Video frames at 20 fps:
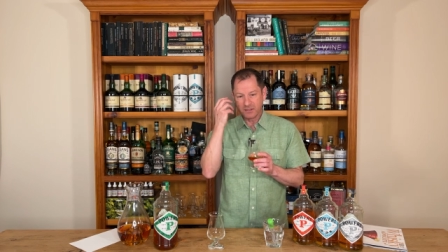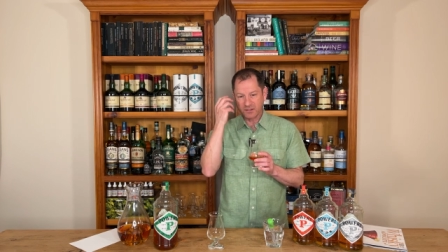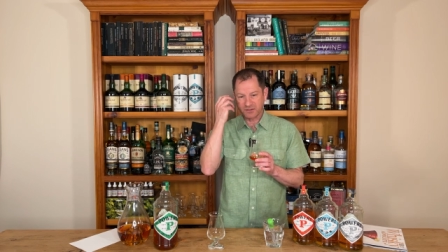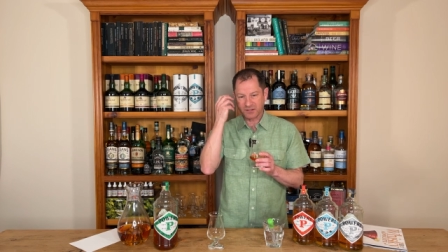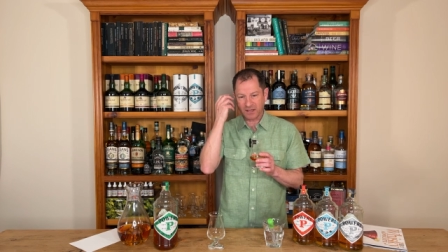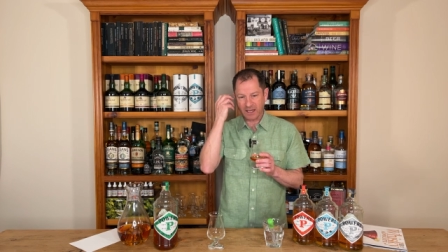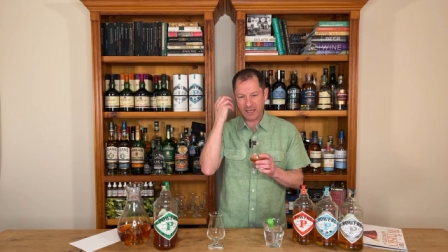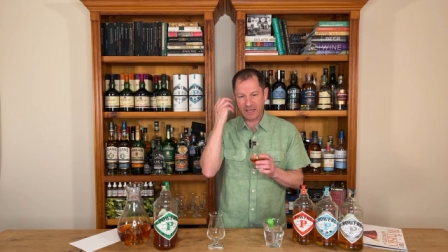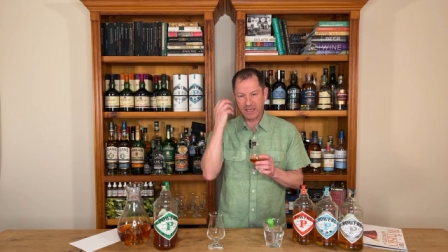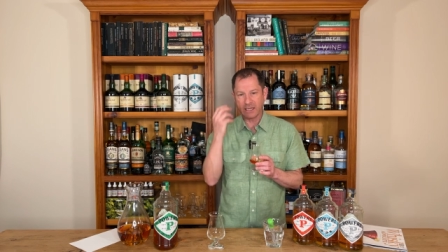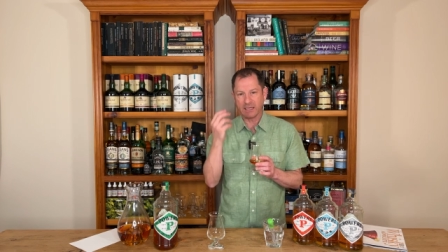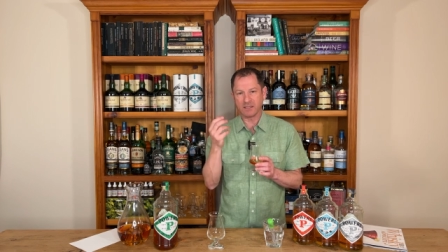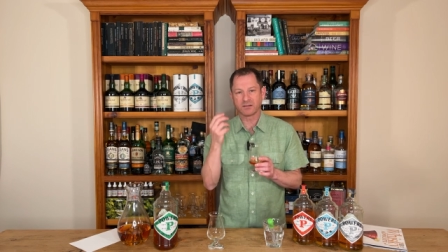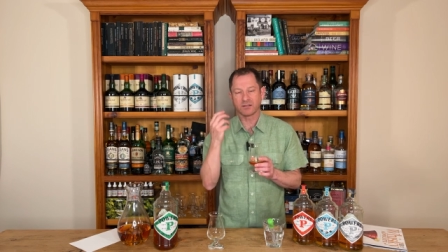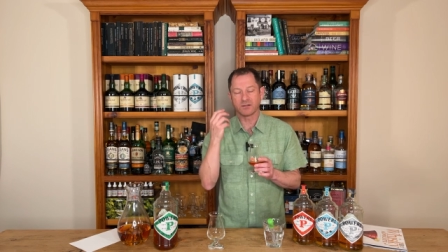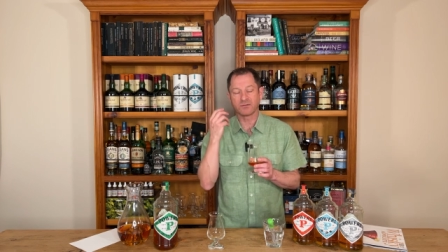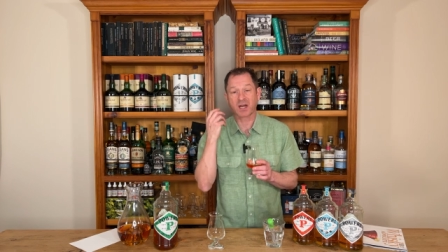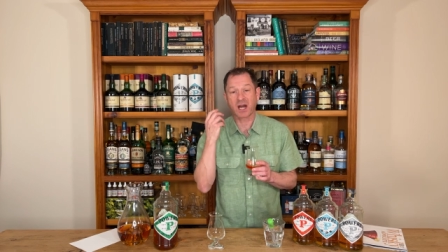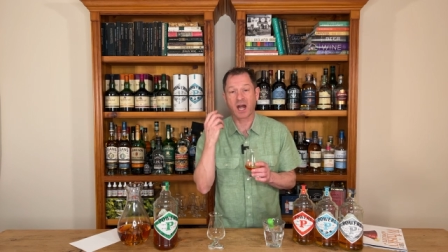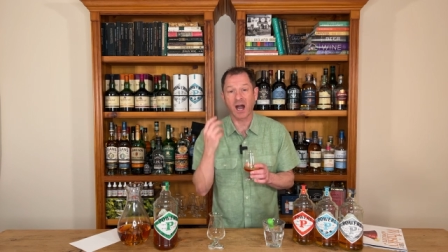There's a
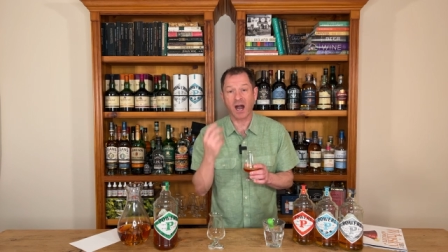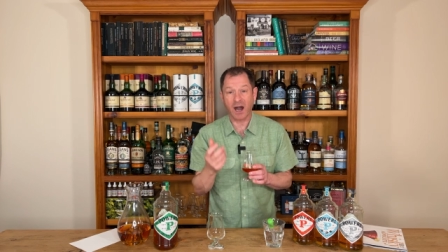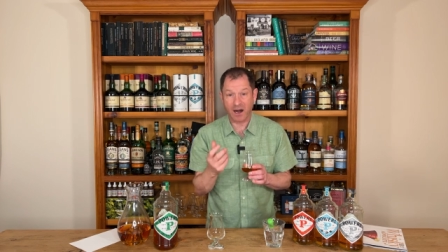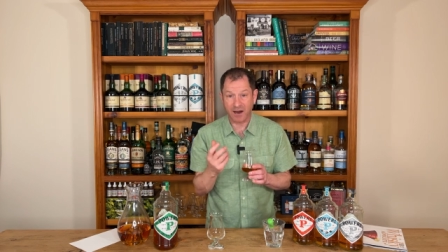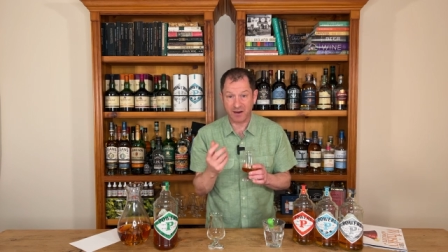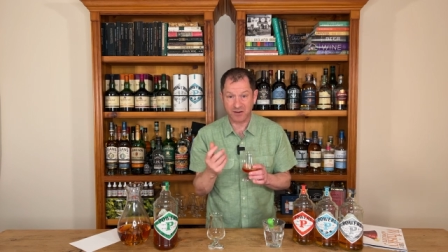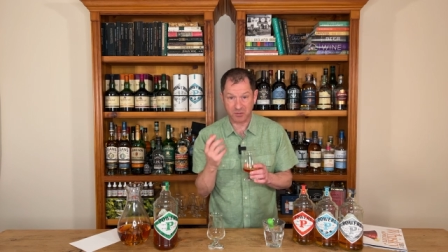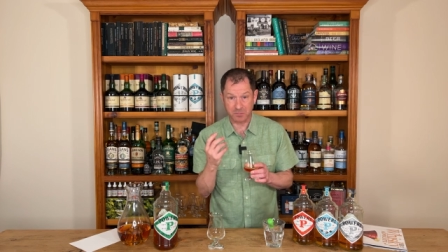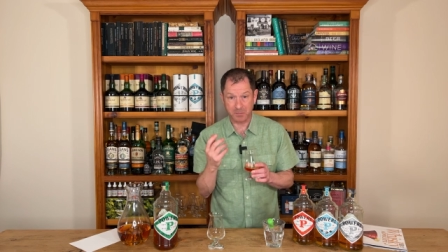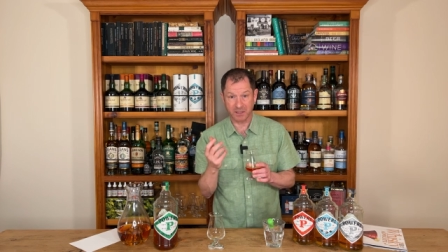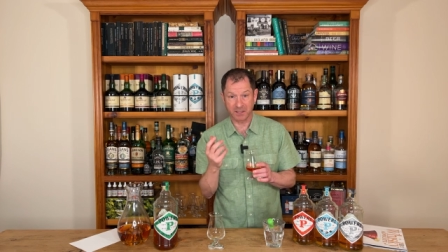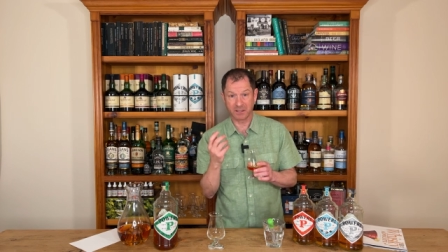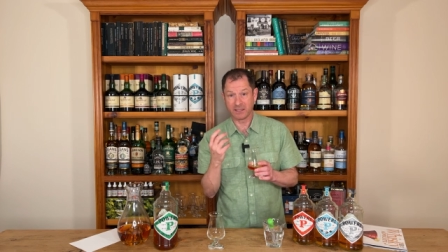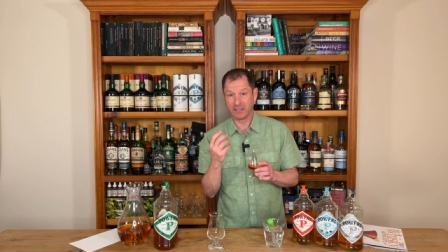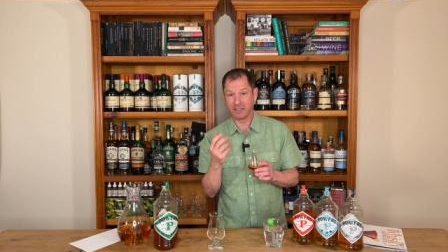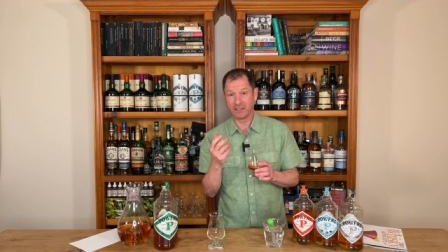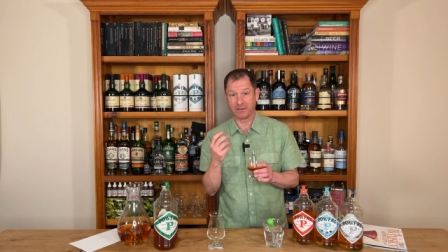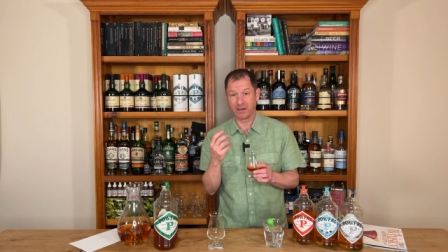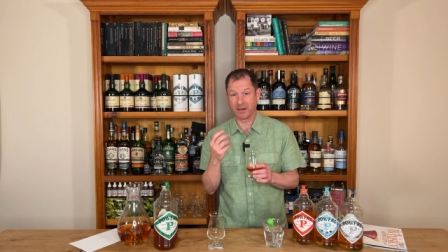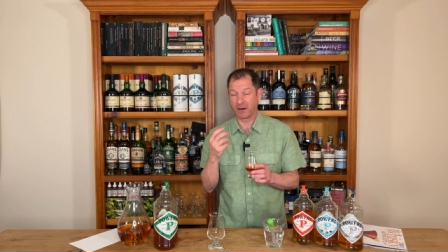hint of cardamom
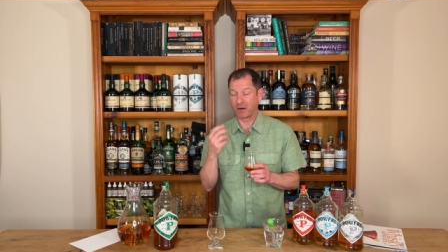in